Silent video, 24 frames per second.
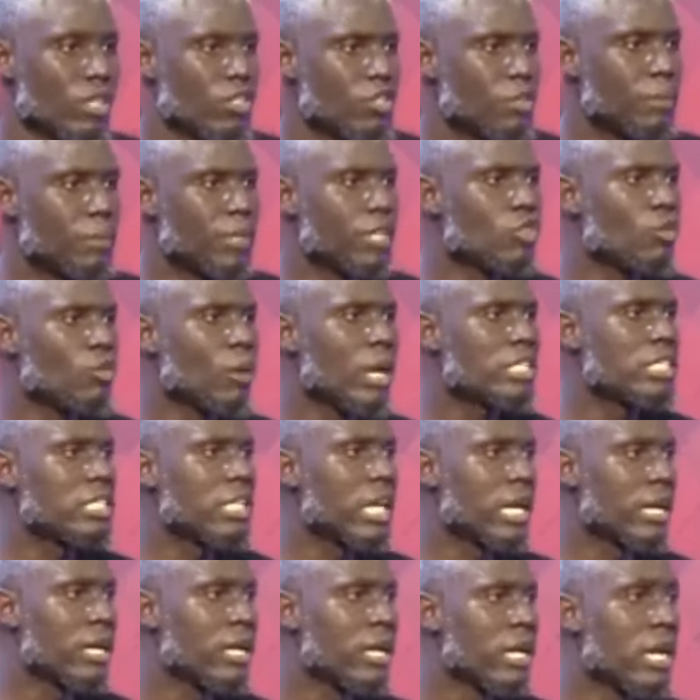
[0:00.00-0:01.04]
Spiritual
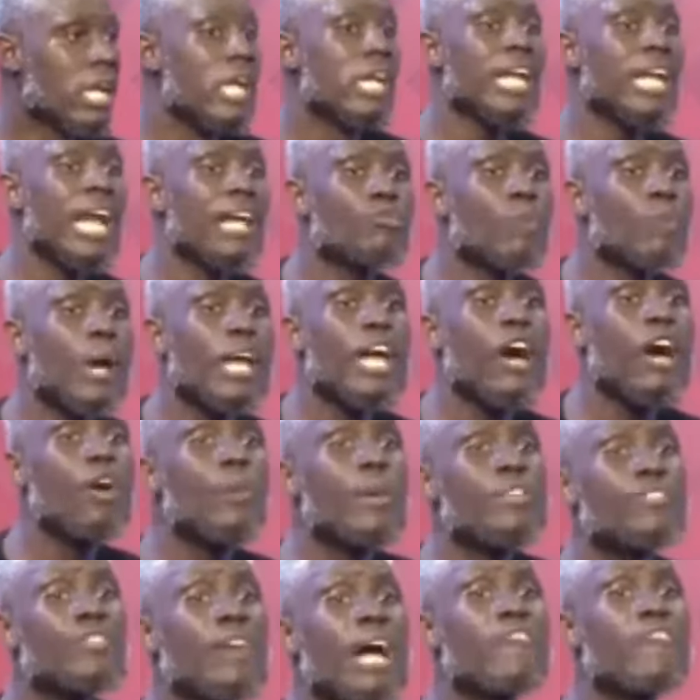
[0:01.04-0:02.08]
decay. That's why you're
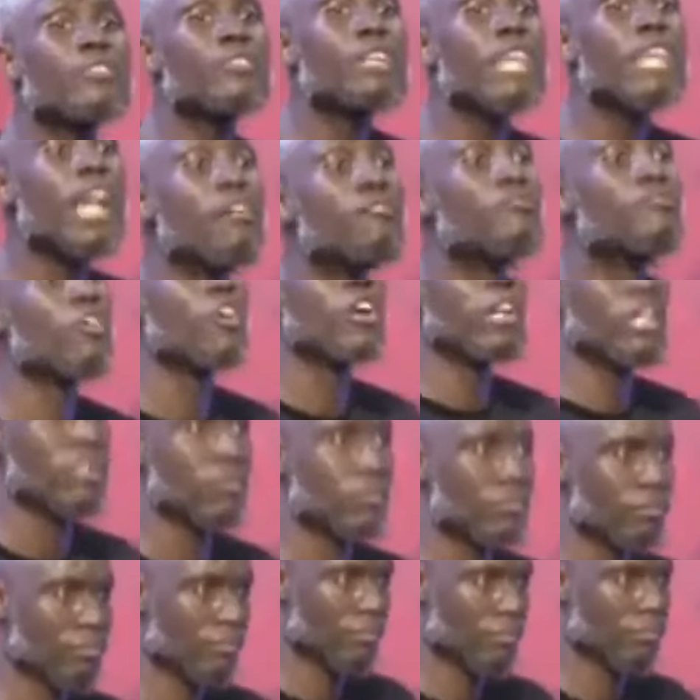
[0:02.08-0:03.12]
always rising and
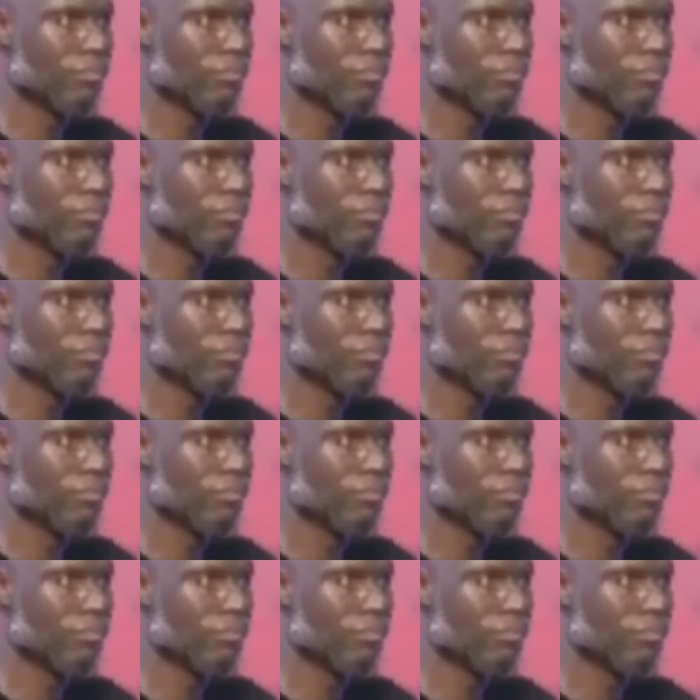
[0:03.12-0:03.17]
falling.